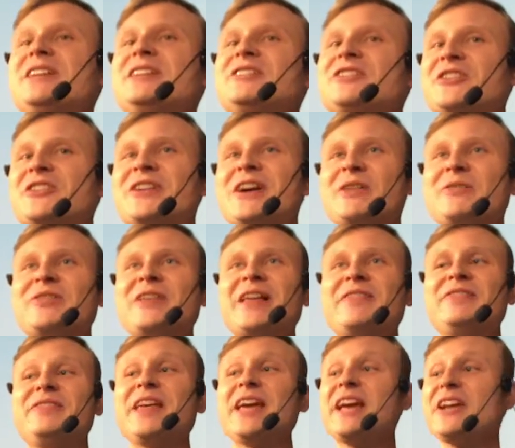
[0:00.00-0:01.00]
it turned out
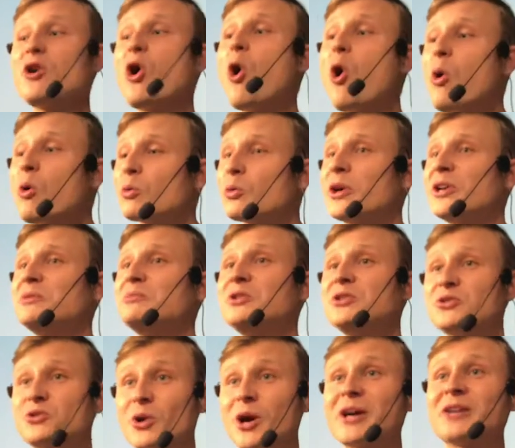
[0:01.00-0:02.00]
that they had already
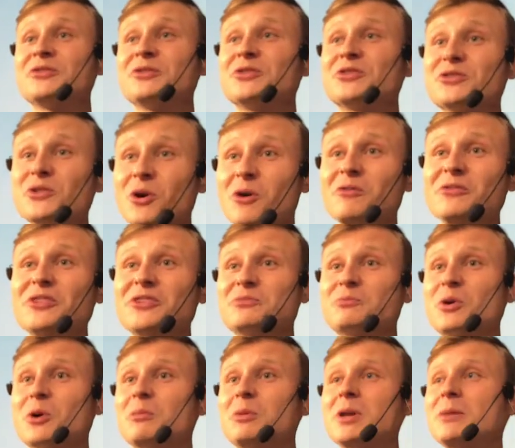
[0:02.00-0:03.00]
been trying to solve this
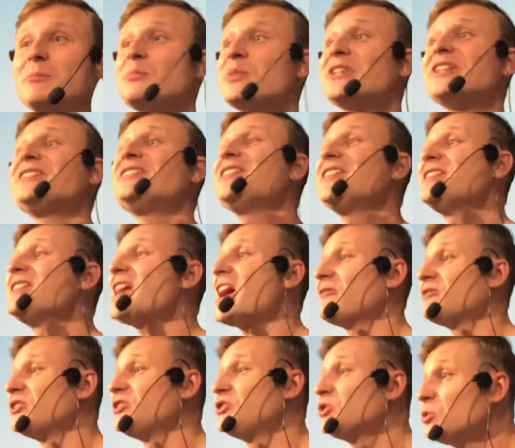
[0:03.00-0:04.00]
problem, but they didn't
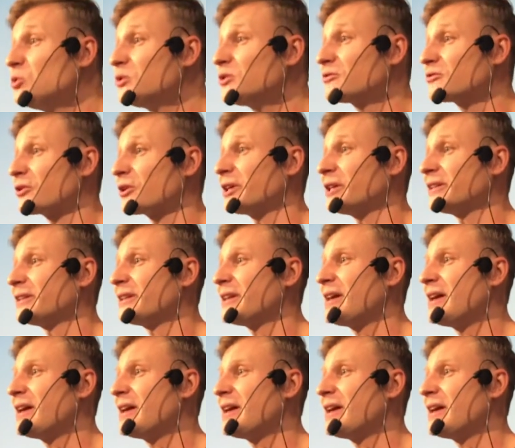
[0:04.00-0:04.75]
have the tools for it.